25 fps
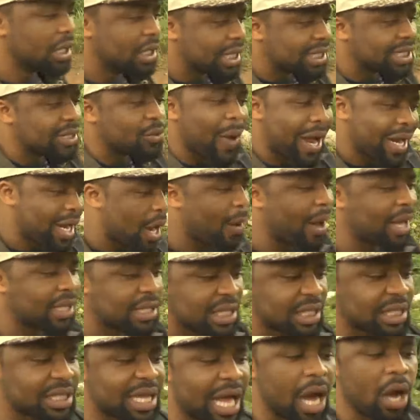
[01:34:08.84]
This one, our
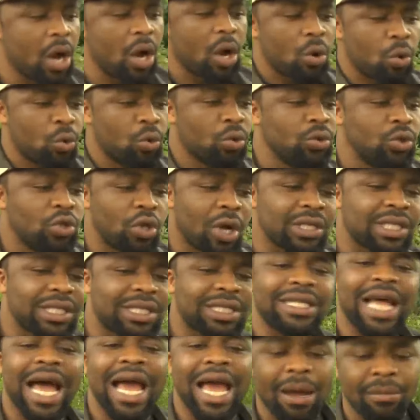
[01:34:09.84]
sister, will just
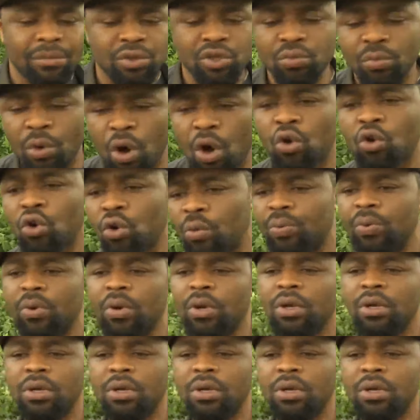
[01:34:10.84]
tie them small rope.